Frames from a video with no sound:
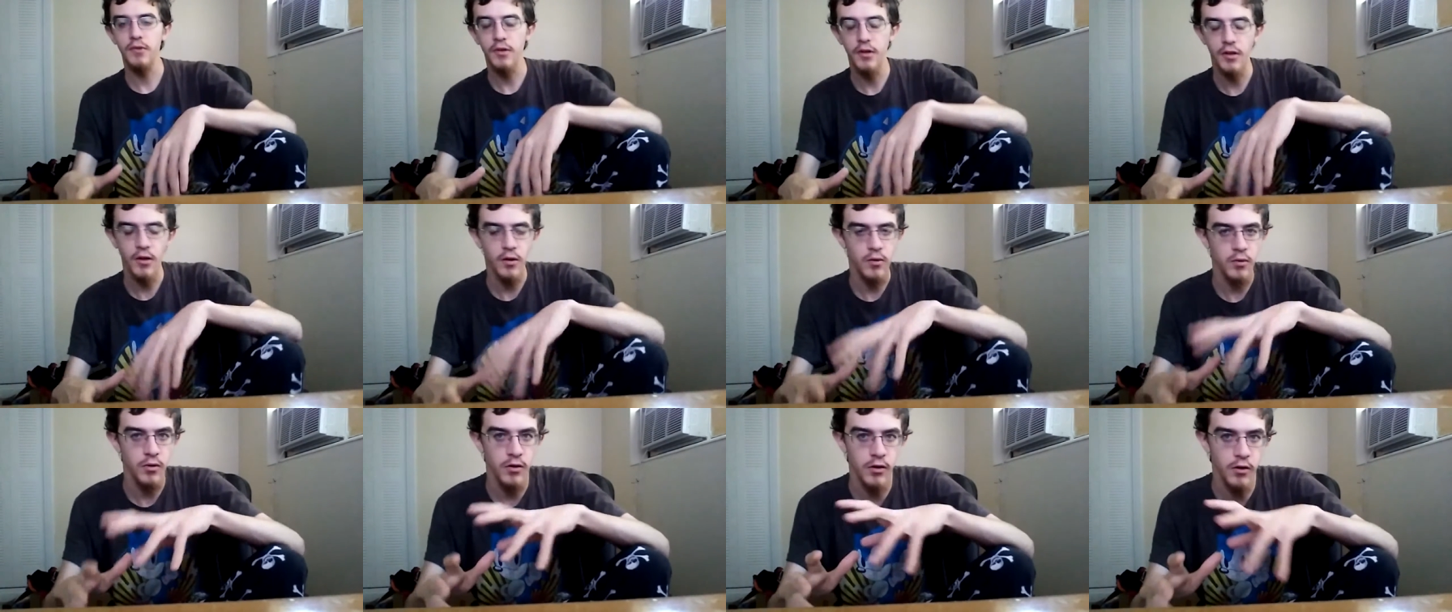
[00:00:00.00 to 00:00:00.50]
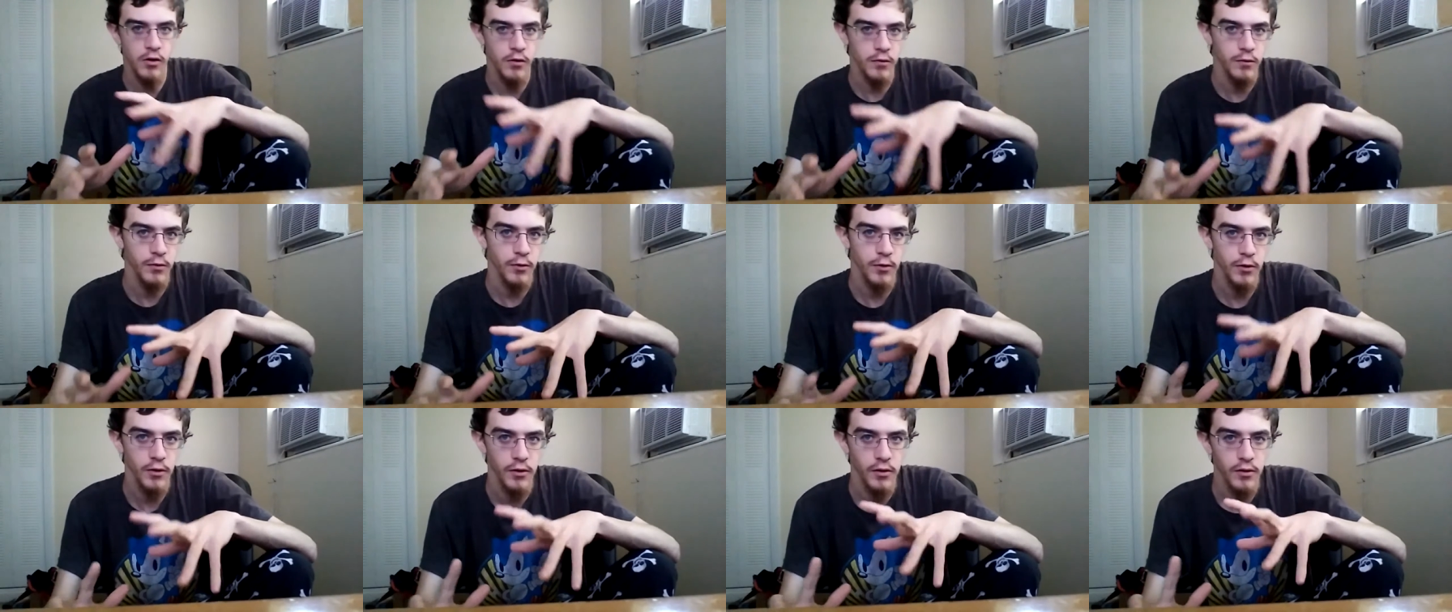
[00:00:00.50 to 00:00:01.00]
go
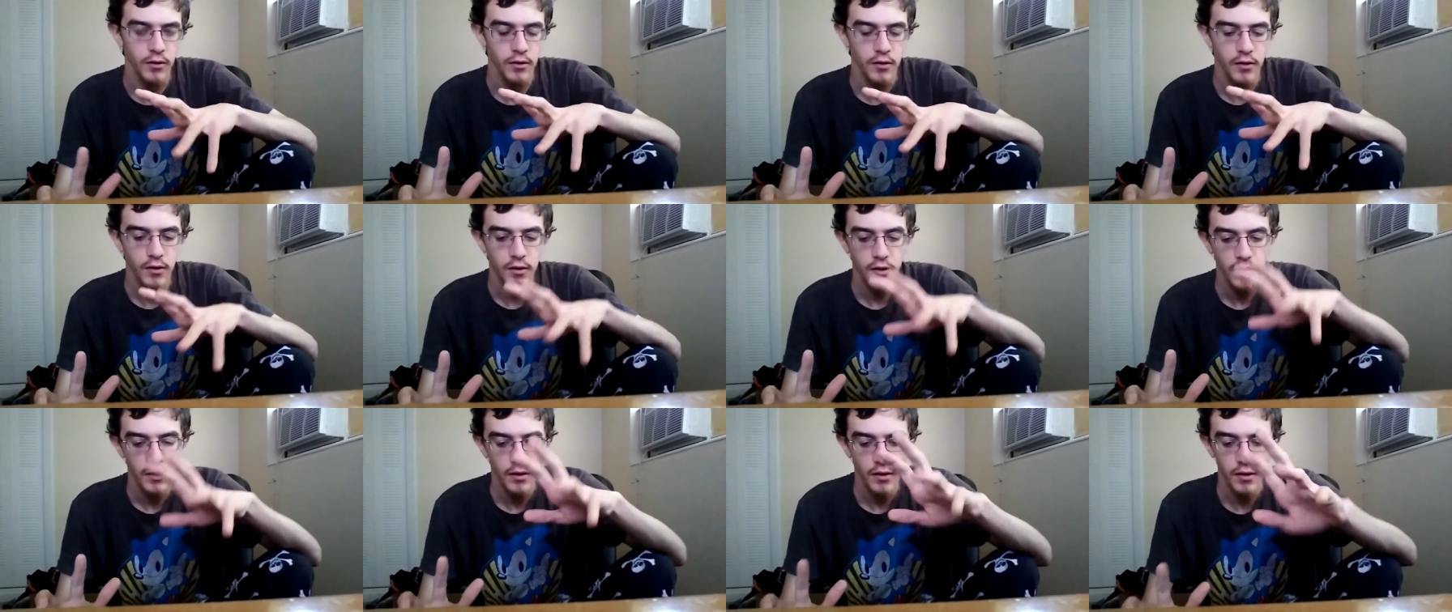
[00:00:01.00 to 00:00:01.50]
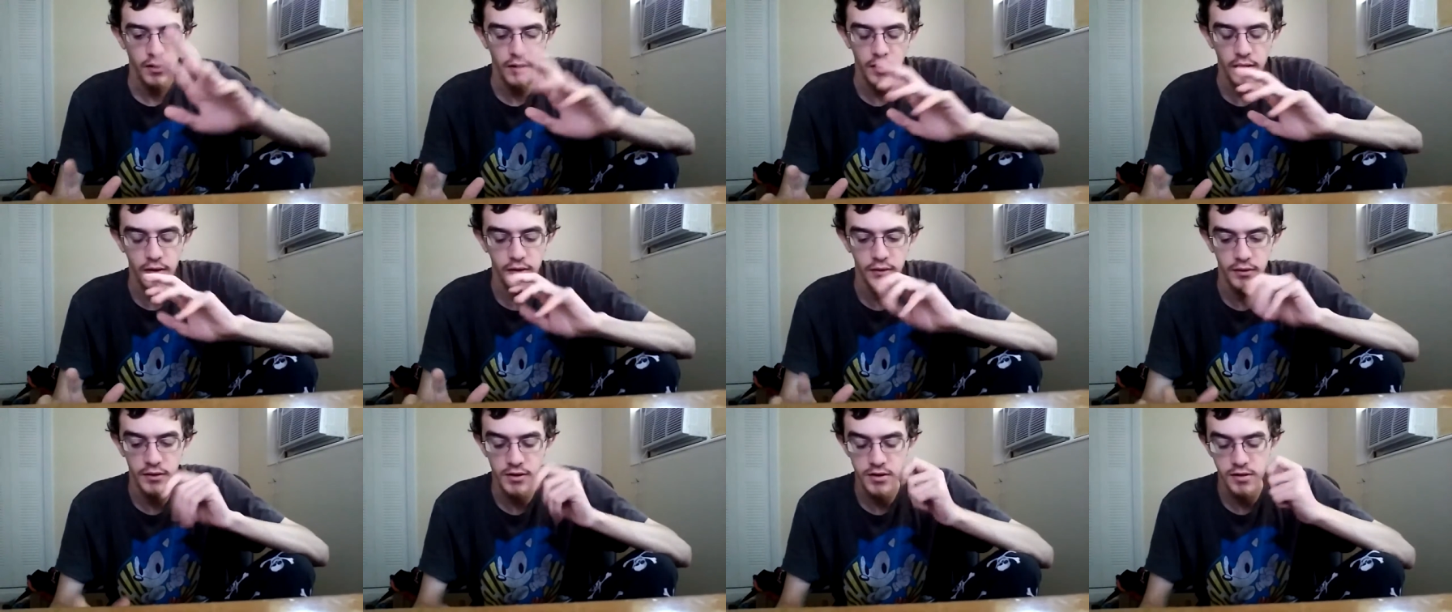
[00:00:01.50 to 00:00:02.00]
over
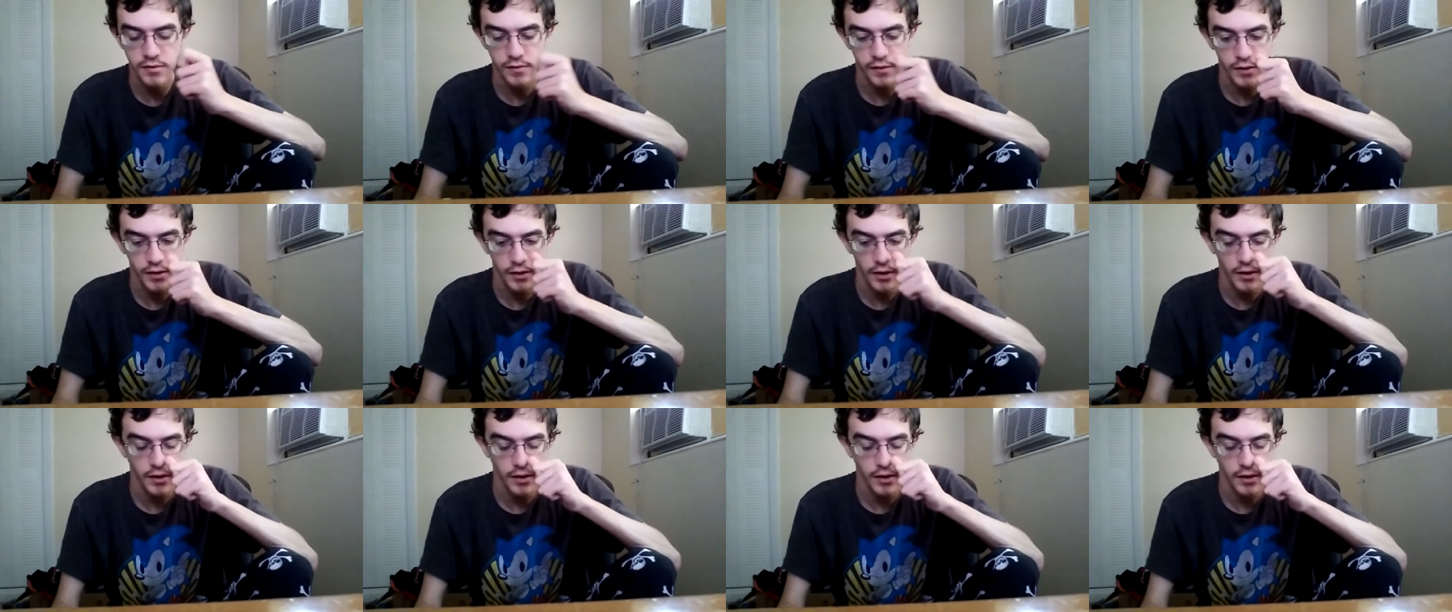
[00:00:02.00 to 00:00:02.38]
in this video.